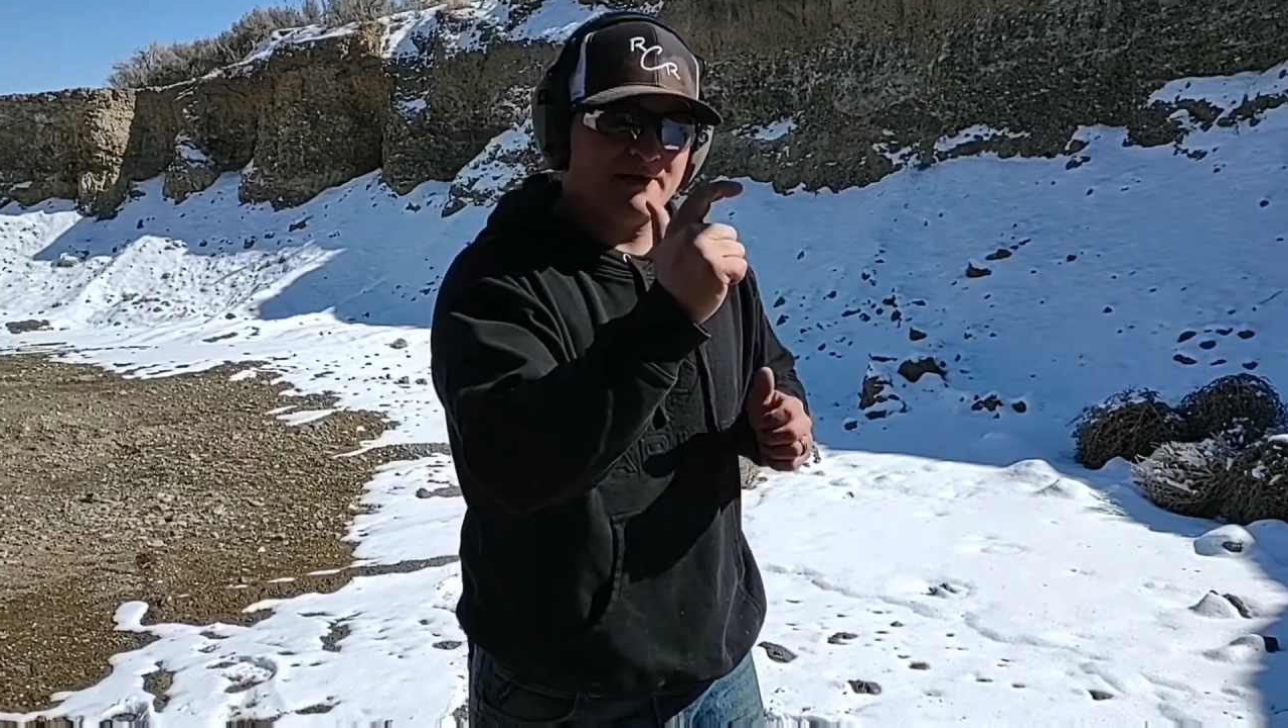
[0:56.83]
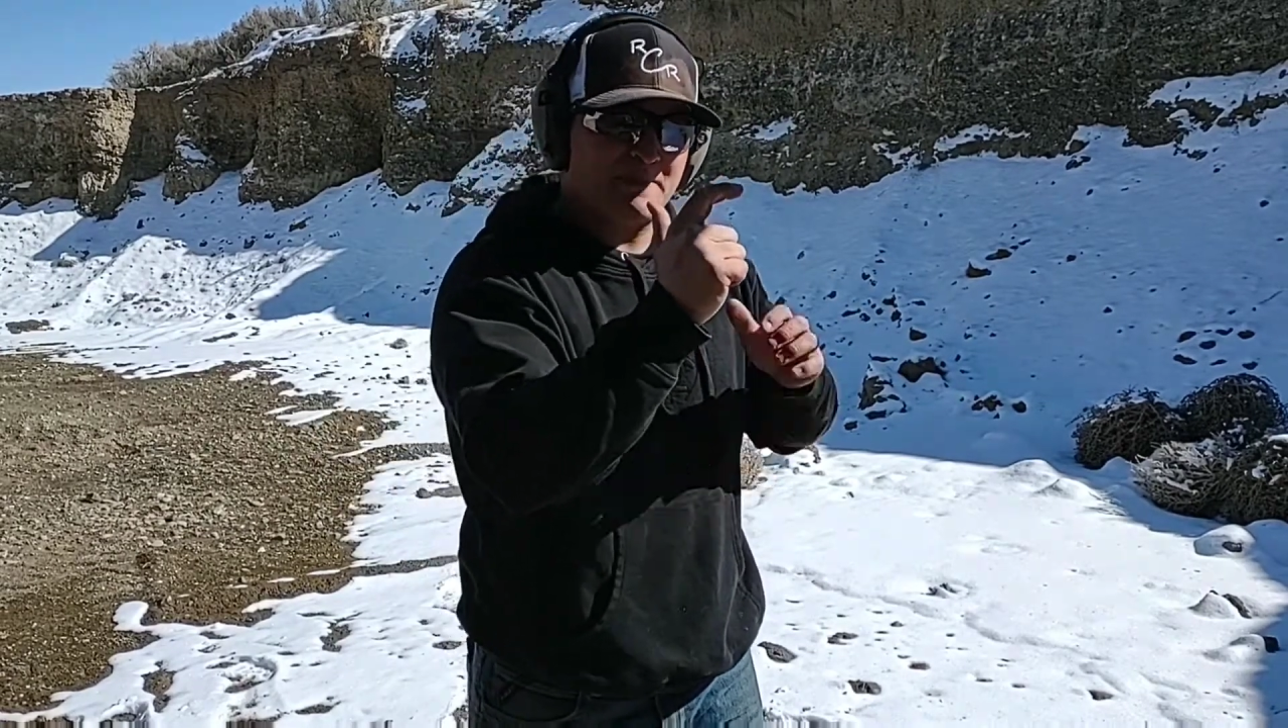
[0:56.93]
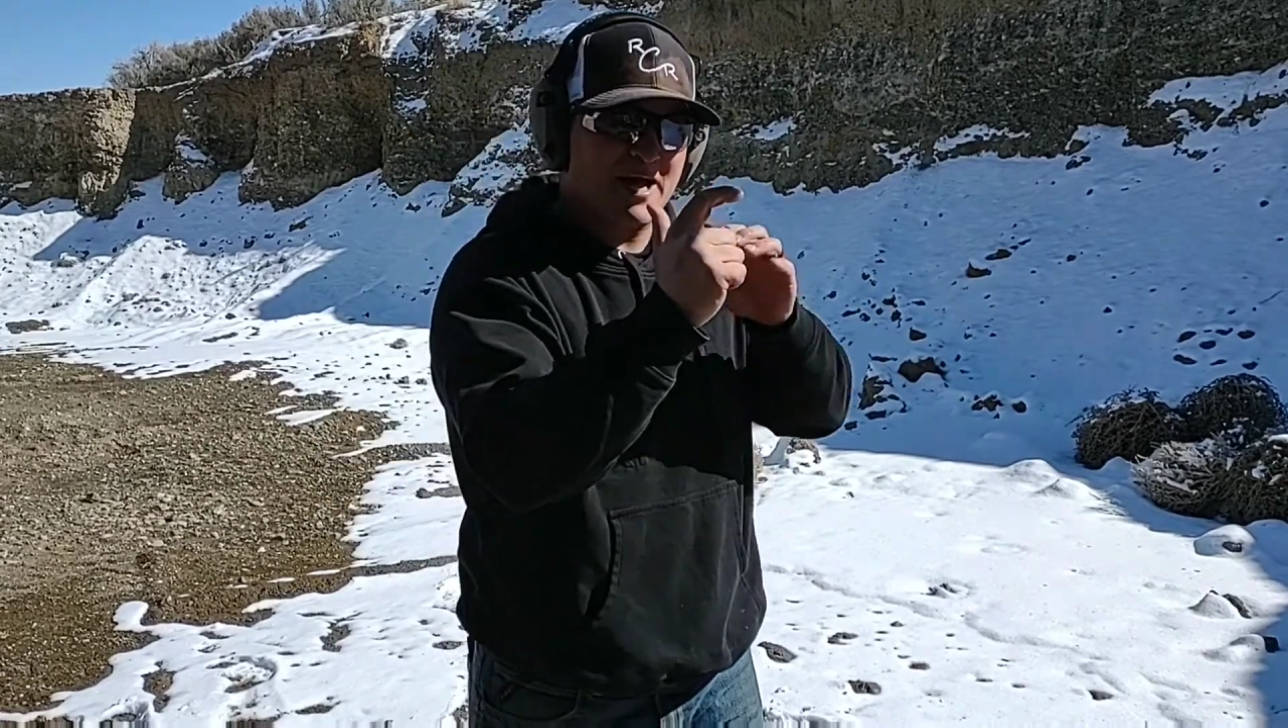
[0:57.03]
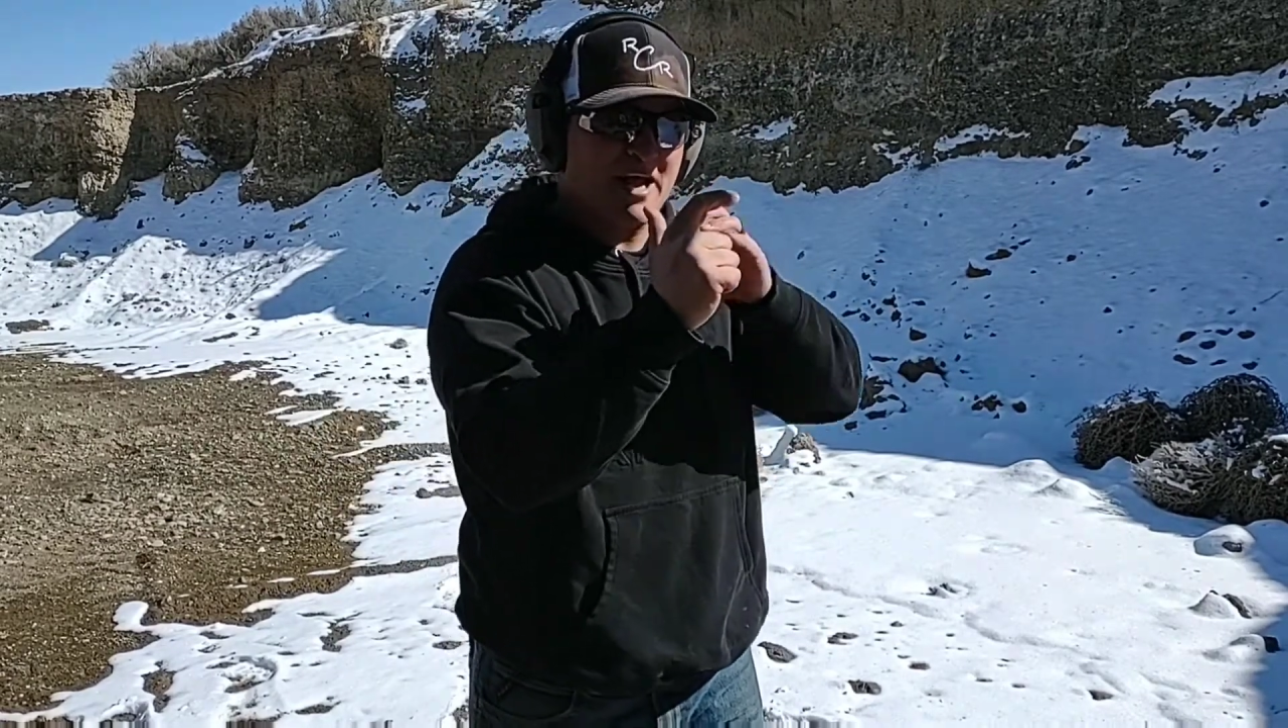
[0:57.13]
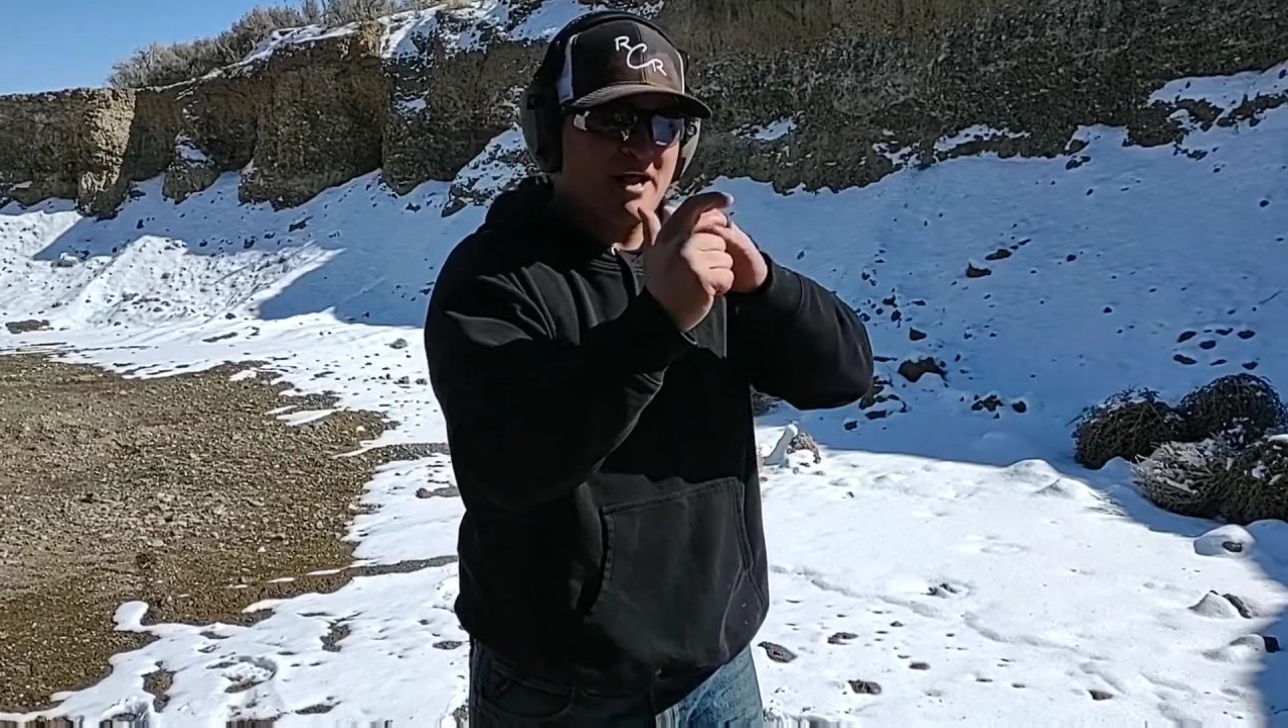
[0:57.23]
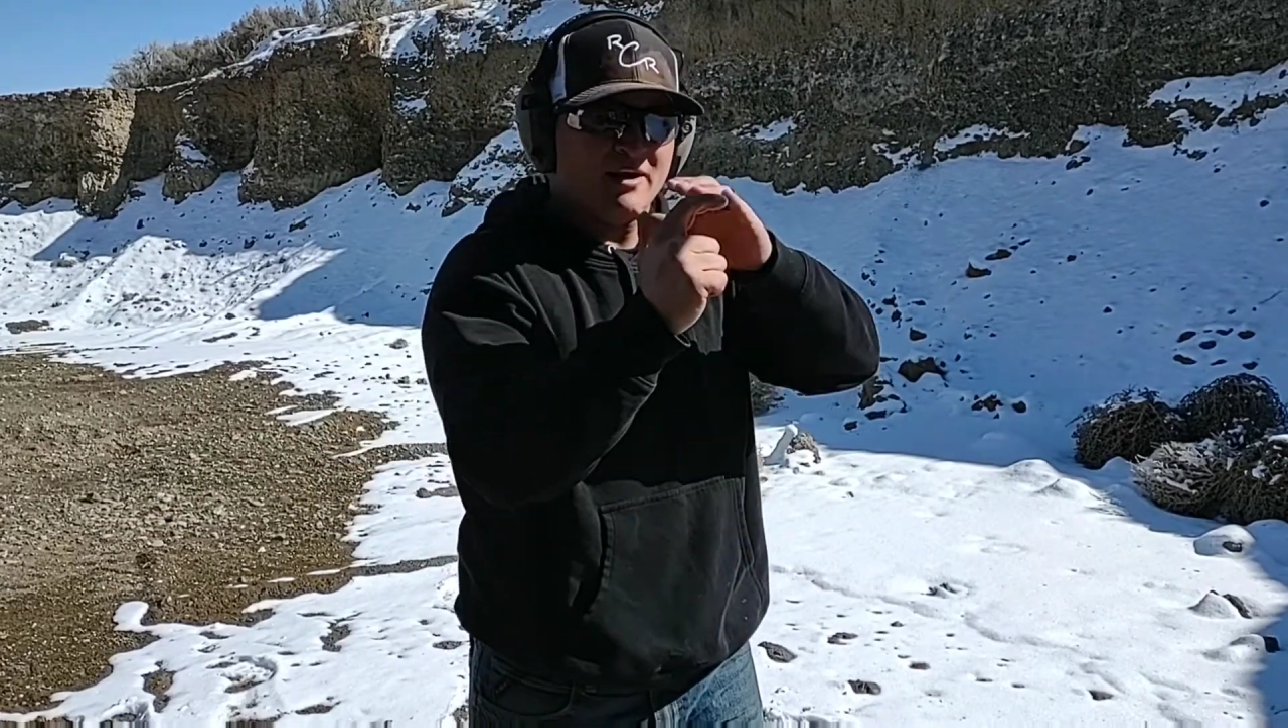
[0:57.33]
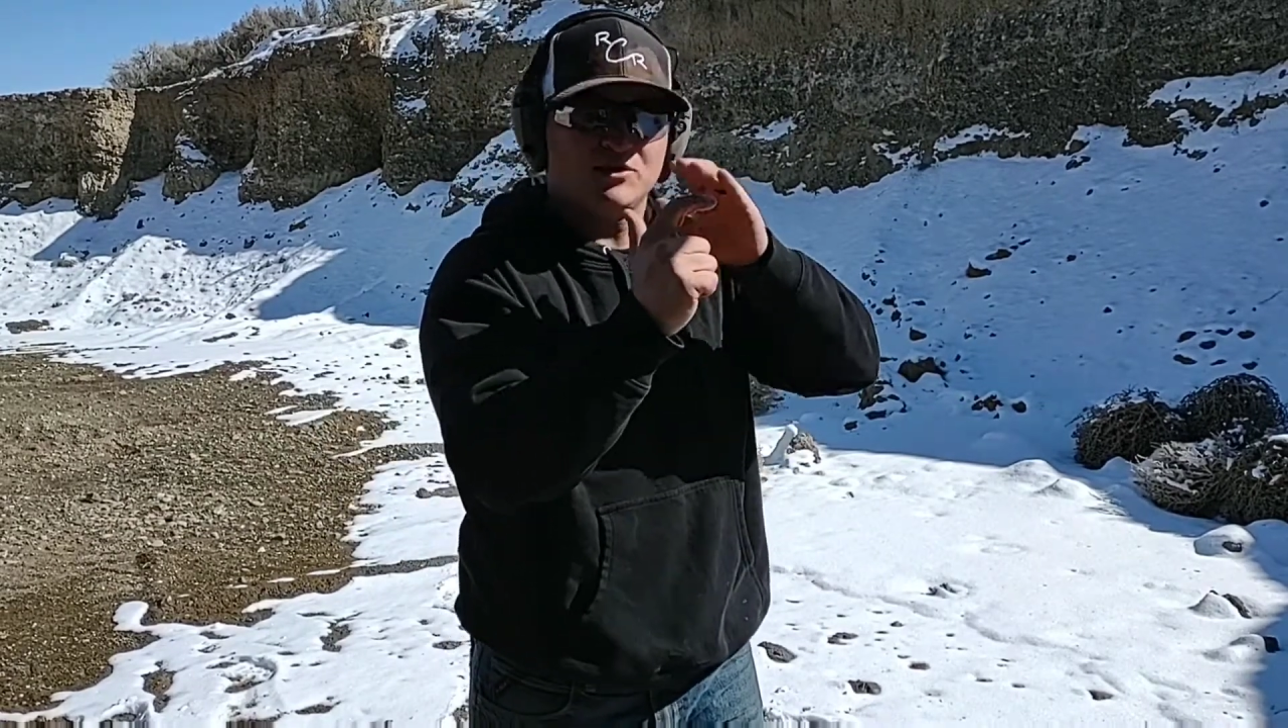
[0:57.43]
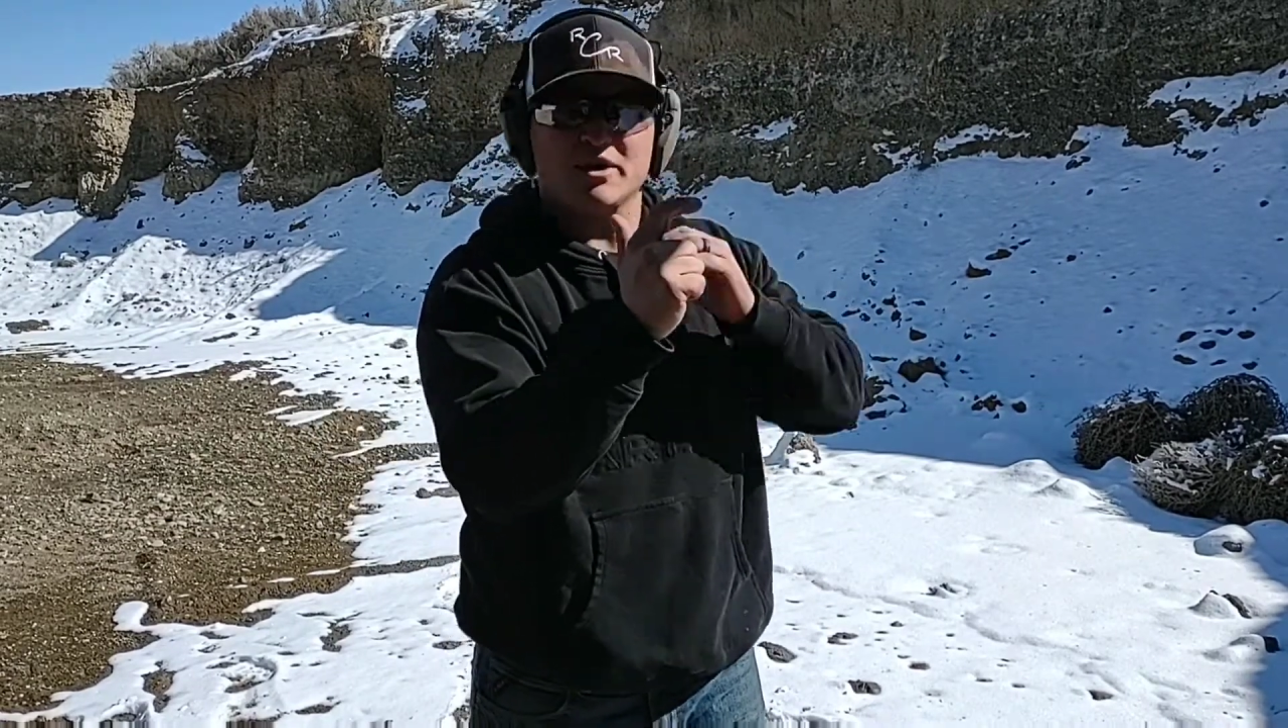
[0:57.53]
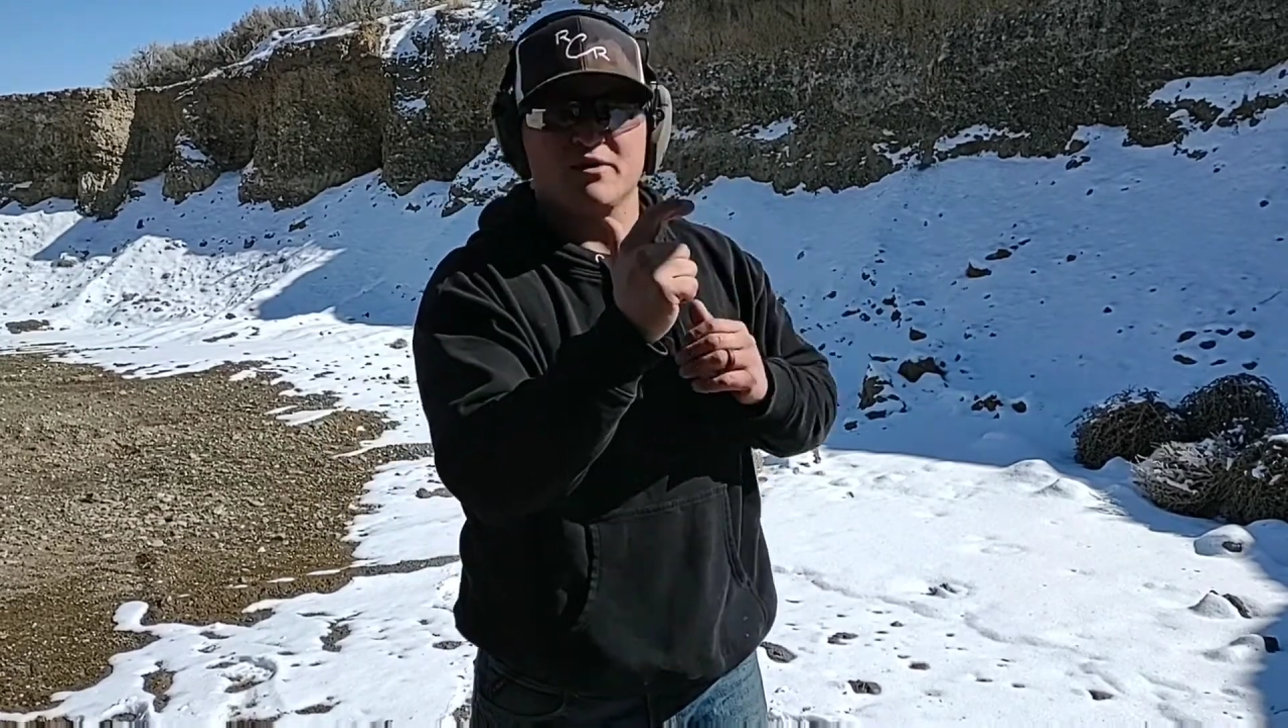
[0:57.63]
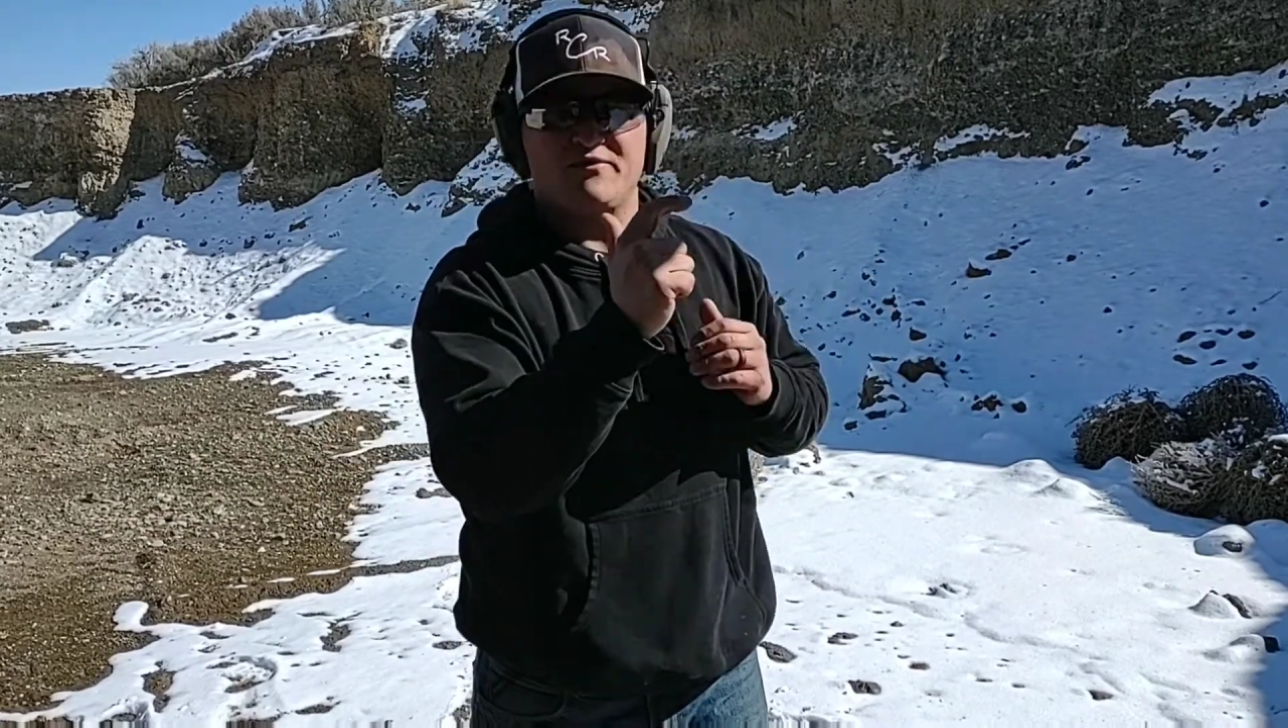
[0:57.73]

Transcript: my trigger